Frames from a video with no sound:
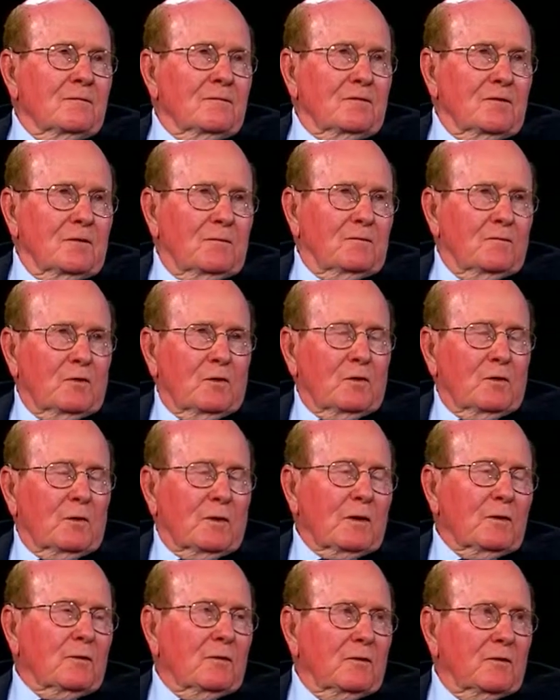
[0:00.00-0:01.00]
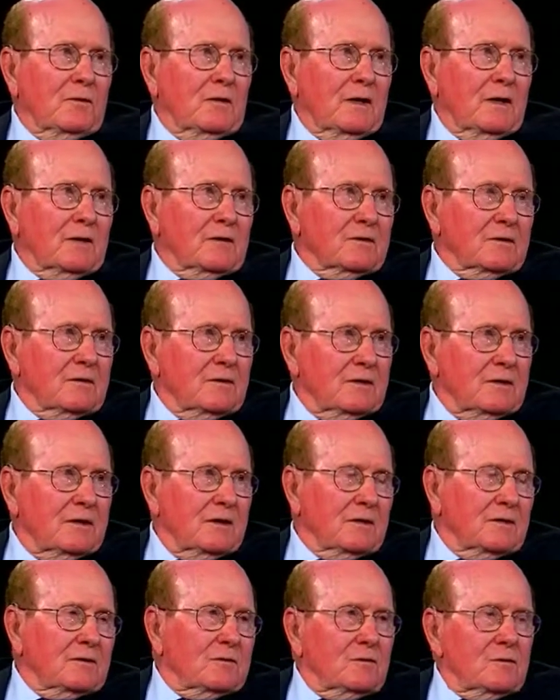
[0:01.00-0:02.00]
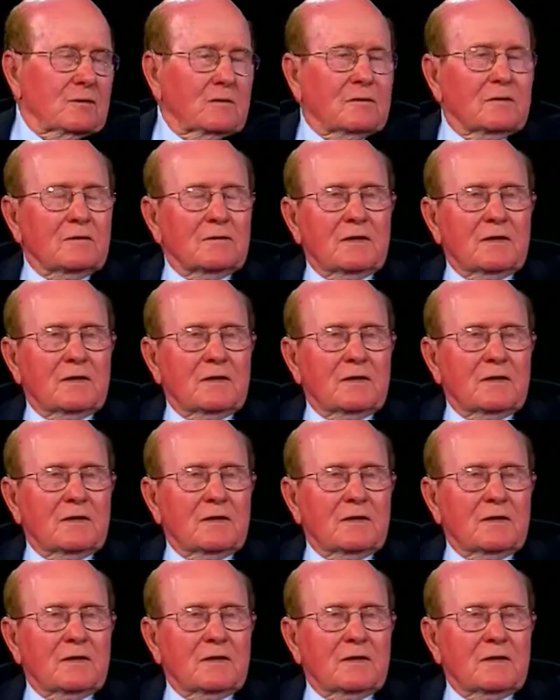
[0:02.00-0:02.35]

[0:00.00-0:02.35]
from where we were down to the end where